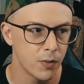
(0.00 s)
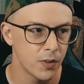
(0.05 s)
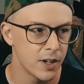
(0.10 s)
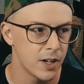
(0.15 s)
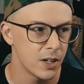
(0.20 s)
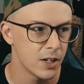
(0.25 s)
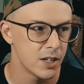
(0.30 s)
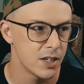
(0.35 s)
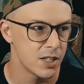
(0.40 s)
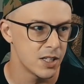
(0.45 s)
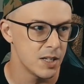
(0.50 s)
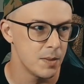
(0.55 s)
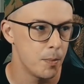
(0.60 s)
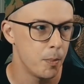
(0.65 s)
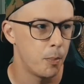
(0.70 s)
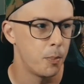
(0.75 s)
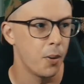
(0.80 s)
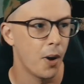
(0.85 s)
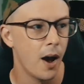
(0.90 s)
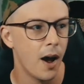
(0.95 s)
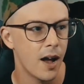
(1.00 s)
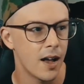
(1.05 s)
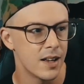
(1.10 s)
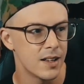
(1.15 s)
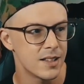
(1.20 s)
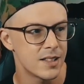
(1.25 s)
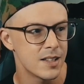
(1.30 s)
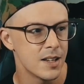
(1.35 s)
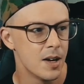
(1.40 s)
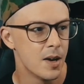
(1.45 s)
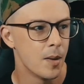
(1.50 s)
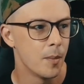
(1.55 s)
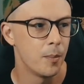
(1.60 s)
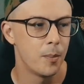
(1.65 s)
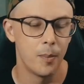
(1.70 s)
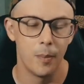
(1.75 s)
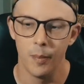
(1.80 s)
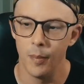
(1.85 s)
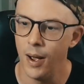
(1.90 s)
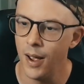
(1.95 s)
here, you see Buzz.
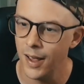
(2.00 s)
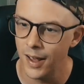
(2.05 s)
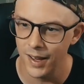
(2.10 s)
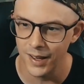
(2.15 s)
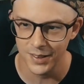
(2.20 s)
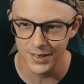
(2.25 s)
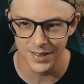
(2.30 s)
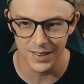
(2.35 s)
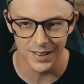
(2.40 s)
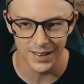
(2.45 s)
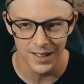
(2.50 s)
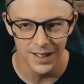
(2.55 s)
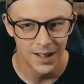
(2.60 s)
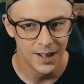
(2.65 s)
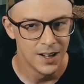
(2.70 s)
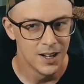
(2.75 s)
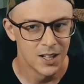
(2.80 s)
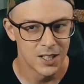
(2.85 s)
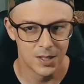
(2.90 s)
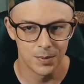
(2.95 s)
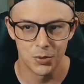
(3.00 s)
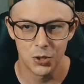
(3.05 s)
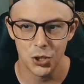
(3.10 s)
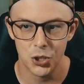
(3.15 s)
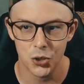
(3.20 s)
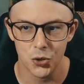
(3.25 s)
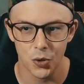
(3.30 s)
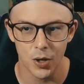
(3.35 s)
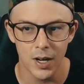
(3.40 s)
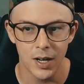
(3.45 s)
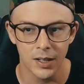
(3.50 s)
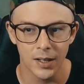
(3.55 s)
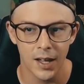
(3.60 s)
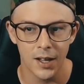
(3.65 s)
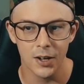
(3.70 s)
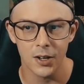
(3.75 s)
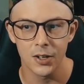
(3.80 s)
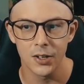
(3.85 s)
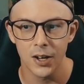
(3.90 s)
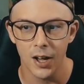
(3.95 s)
It's like some straight
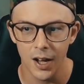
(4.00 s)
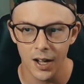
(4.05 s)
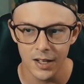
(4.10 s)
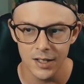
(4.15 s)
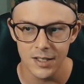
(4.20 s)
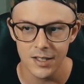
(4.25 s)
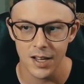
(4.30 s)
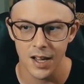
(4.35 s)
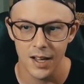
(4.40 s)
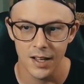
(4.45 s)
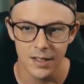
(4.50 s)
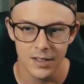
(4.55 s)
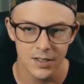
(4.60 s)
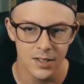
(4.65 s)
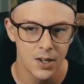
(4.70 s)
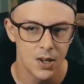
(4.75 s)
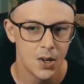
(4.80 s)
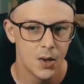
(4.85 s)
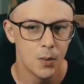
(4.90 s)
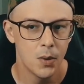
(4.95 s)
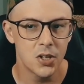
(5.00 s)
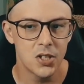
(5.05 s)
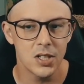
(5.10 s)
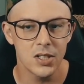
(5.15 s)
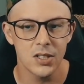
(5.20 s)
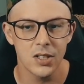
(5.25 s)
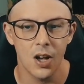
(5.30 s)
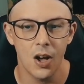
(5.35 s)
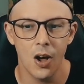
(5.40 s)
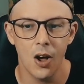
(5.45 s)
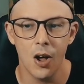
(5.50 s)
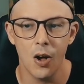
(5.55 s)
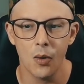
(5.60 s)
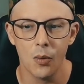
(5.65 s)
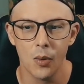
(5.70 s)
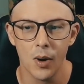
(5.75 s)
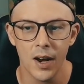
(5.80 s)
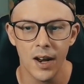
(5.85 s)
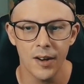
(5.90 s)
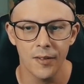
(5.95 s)
letter nonsense, which is all
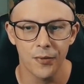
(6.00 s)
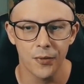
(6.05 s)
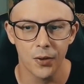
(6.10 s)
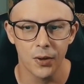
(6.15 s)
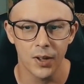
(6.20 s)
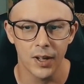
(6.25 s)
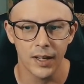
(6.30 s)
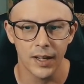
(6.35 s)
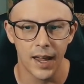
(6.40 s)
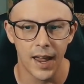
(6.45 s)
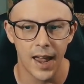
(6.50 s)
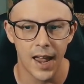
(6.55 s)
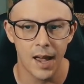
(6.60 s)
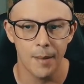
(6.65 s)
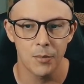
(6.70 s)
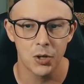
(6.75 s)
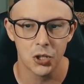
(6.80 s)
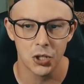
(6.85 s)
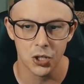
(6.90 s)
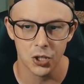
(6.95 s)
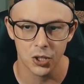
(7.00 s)
right for amateur